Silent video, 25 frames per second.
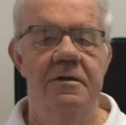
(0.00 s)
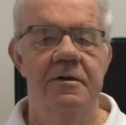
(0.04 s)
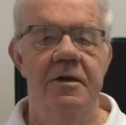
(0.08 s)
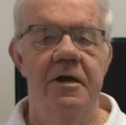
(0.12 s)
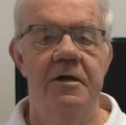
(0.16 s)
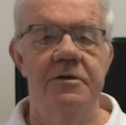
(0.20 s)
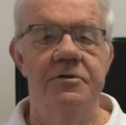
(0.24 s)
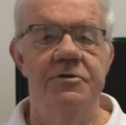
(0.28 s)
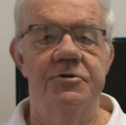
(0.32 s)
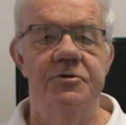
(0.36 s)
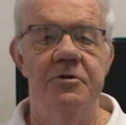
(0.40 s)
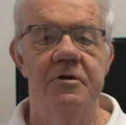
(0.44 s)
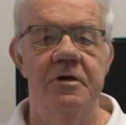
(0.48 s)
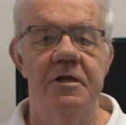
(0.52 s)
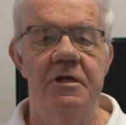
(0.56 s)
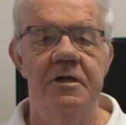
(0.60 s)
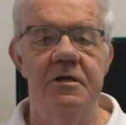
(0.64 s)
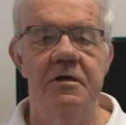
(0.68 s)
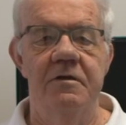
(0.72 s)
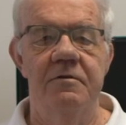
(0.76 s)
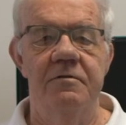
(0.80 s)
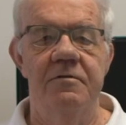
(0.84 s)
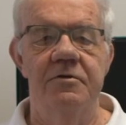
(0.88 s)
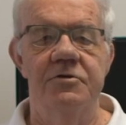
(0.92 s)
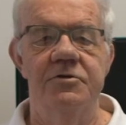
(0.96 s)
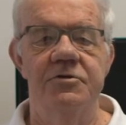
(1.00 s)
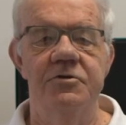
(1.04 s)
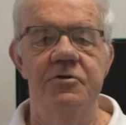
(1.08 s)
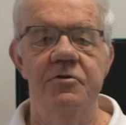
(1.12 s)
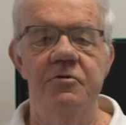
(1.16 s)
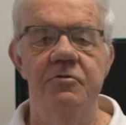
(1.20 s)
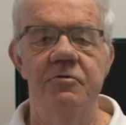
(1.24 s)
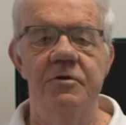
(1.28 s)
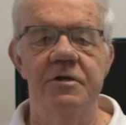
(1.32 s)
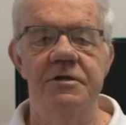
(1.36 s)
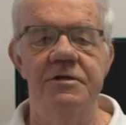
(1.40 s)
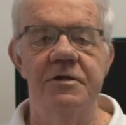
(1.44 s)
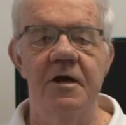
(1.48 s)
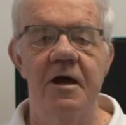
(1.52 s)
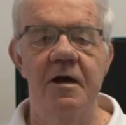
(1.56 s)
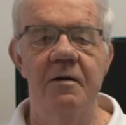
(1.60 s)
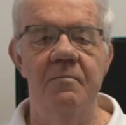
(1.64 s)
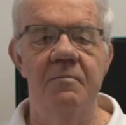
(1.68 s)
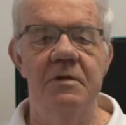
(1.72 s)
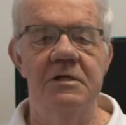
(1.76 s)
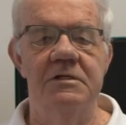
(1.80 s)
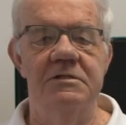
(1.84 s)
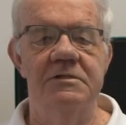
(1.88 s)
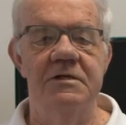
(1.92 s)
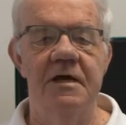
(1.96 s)
Naturally, this new
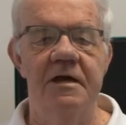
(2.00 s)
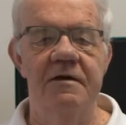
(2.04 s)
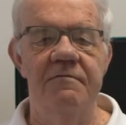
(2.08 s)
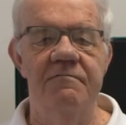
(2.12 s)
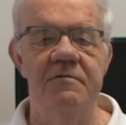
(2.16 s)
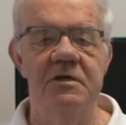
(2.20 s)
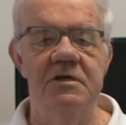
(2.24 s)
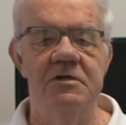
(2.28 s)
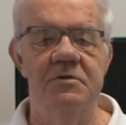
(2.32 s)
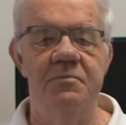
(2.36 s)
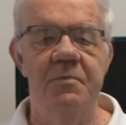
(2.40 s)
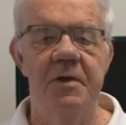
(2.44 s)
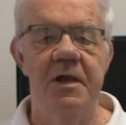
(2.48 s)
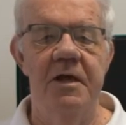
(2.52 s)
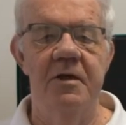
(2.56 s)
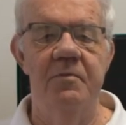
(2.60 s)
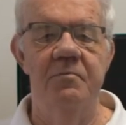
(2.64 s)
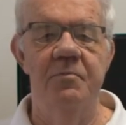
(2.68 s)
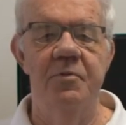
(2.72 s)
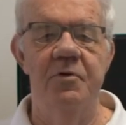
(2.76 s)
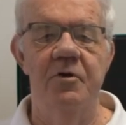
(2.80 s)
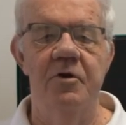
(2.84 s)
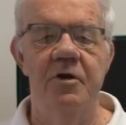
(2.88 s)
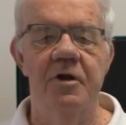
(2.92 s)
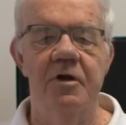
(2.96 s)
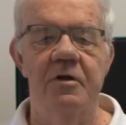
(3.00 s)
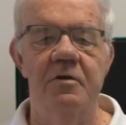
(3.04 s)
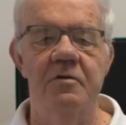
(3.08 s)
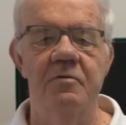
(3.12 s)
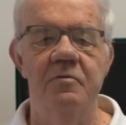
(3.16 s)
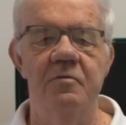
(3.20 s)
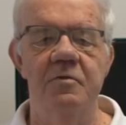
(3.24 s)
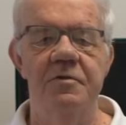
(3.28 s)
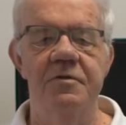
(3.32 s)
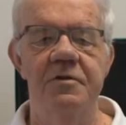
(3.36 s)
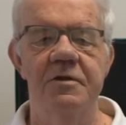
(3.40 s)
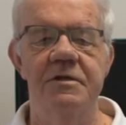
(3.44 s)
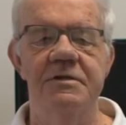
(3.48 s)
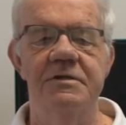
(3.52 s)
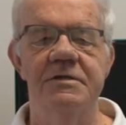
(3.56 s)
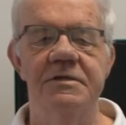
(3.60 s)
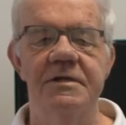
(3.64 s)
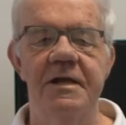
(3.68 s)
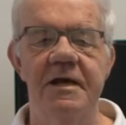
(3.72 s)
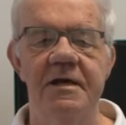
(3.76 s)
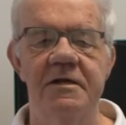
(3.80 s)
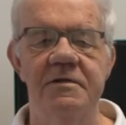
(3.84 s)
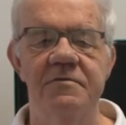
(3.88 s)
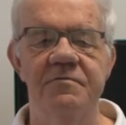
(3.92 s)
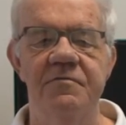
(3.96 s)
retirement savings plan product, with its
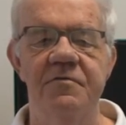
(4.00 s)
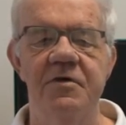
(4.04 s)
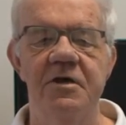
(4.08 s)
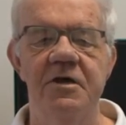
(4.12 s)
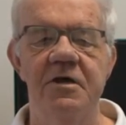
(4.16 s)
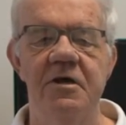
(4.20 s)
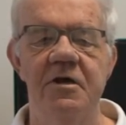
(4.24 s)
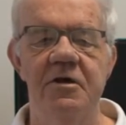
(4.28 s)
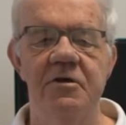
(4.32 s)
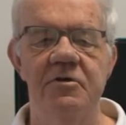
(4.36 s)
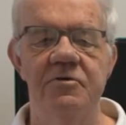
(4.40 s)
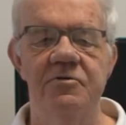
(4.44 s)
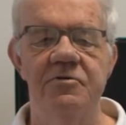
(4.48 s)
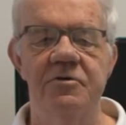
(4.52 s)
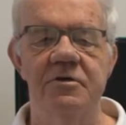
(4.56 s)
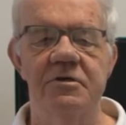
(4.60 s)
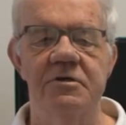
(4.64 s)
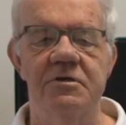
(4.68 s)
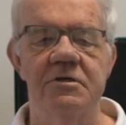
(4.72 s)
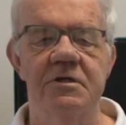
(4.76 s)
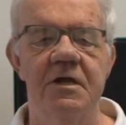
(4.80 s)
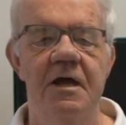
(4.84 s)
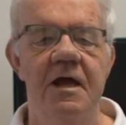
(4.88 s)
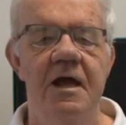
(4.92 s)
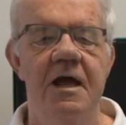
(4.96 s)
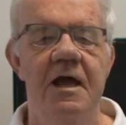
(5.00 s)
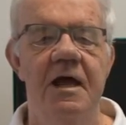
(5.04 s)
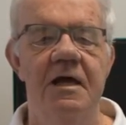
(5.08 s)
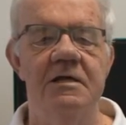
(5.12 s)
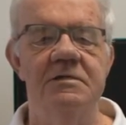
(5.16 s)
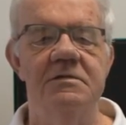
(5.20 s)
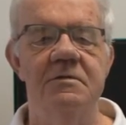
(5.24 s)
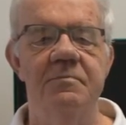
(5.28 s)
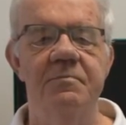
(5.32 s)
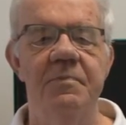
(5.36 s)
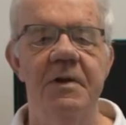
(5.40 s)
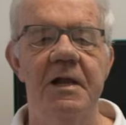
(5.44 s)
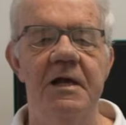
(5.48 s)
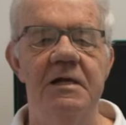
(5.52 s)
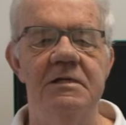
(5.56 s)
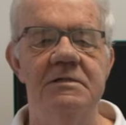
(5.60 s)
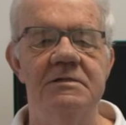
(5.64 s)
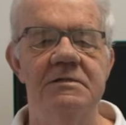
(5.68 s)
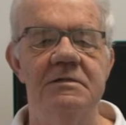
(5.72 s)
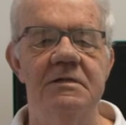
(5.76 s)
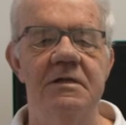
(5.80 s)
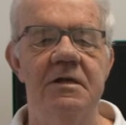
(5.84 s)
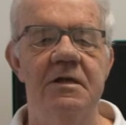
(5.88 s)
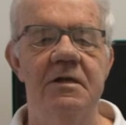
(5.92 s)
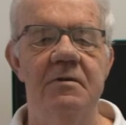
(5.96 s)
tax-free interest, has a
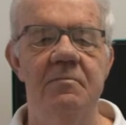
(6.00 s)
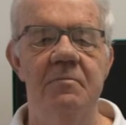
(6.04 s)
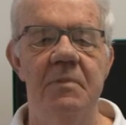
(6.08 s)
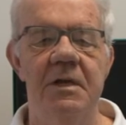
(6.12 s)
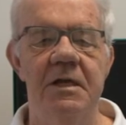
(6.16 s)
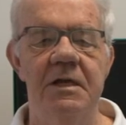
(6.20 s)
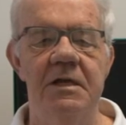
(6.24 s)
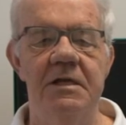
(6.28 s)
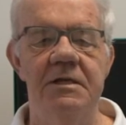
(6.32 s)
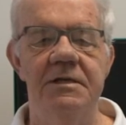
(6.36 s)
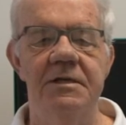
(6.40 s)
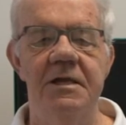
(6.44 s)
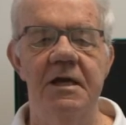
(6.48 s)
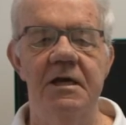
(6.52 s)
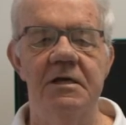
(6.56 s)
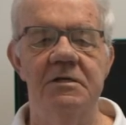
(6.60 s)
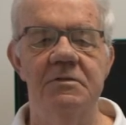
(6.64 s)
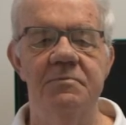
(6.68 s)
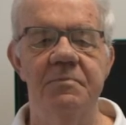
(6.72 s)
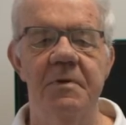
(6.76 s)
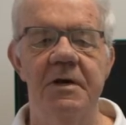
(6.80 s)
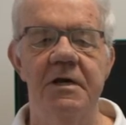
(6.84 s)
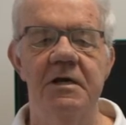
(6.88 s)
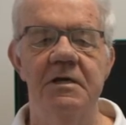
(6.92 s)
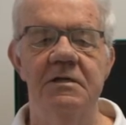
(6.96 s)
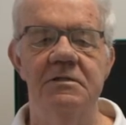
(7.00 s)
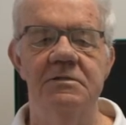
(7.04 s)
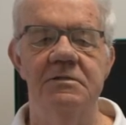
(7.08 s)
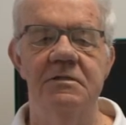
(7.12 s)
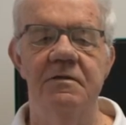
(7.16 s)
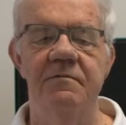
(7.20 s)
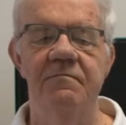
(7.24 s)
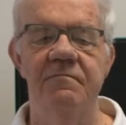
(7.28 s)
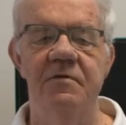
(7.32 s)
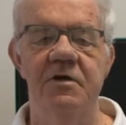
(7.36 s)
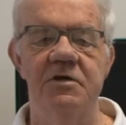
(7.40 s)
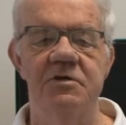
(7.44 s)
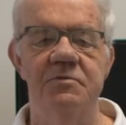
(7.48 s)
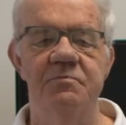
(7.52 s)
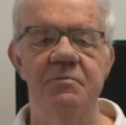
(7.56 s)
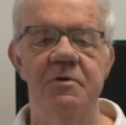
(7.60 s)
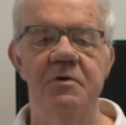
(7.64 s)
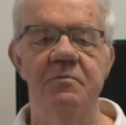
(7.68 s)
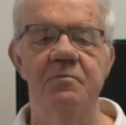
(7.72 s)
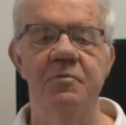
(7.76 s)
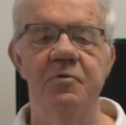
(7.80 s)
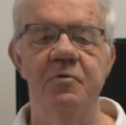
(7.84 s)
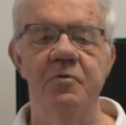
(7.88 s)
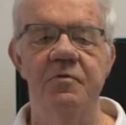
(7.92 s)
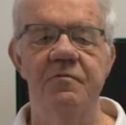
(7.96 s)
place in many taxpayers'
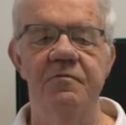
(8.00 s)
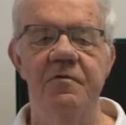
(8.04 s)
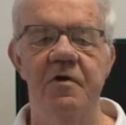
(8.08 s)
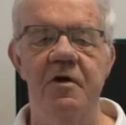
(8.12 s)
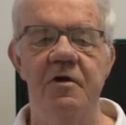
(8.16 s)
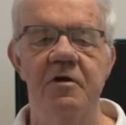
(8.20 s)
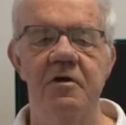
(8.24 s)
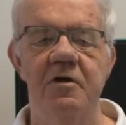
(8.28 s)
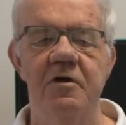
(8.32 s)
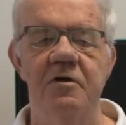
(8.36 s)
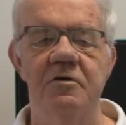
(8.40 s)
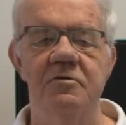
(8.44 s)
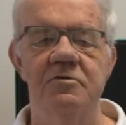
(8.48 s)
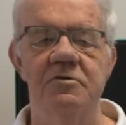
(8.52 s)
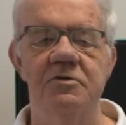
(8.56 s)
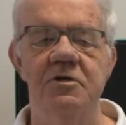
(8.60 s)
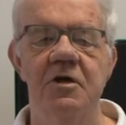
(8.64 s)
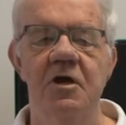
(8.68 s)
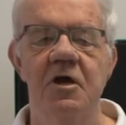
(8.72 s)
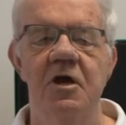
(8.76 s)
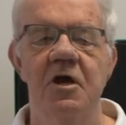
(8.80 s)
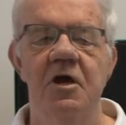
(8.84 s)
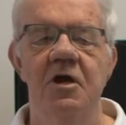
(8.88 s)
investment portfolios.